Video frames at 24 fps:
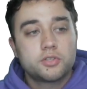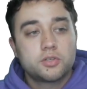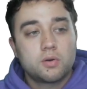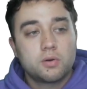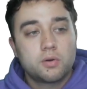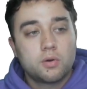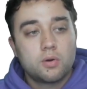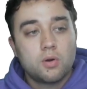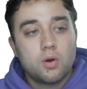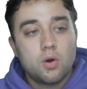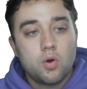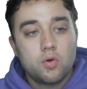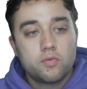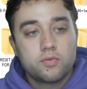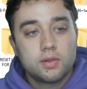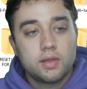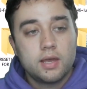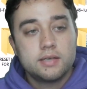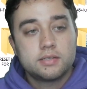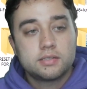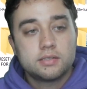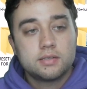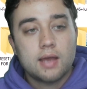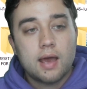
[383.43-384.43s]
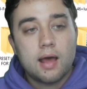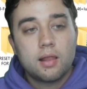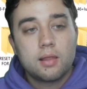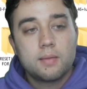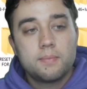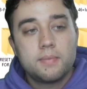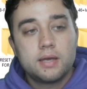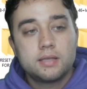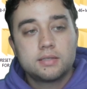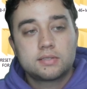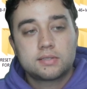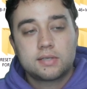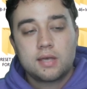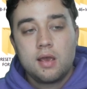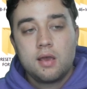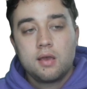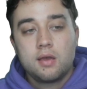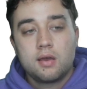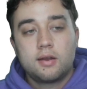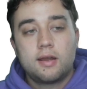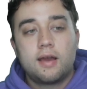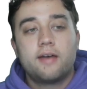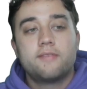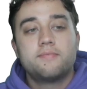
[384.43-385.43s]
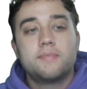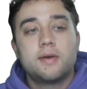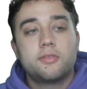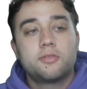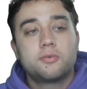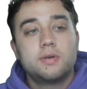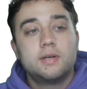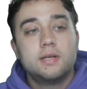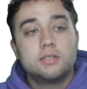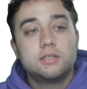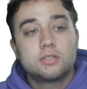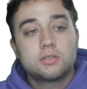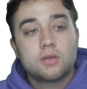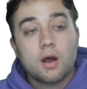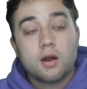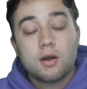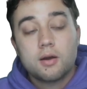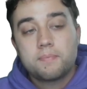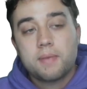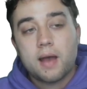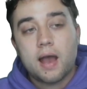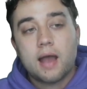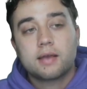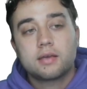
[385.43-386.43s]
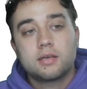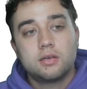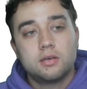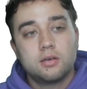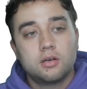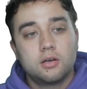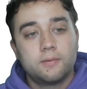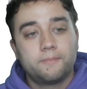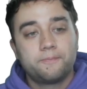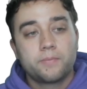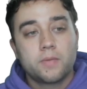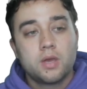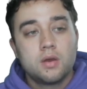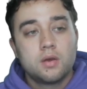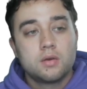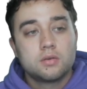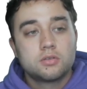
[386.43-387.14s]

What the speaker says: So I'll go to overlays and elements and I have my 3D starter pack here.